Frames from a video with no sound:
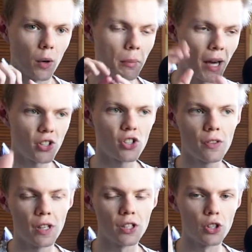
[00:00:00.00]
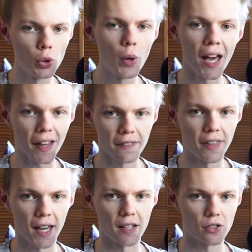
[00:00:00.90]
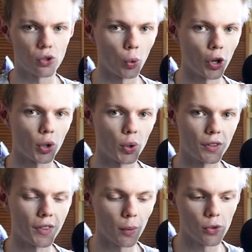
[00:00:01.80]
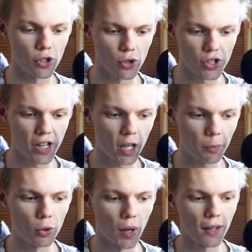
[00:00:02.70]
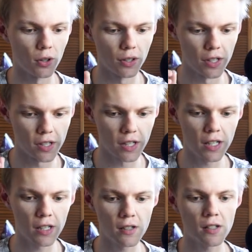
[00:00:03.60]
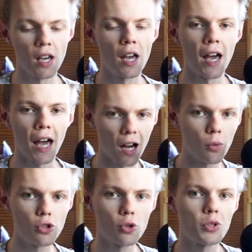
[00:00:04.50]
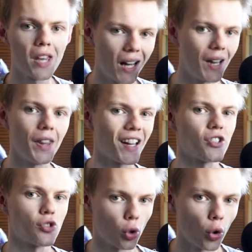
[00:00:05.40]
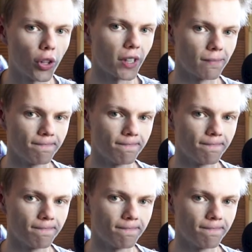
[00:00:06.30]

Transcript: imagine that you had that to work with. That was your setup, you had all these things. How would you tell that story?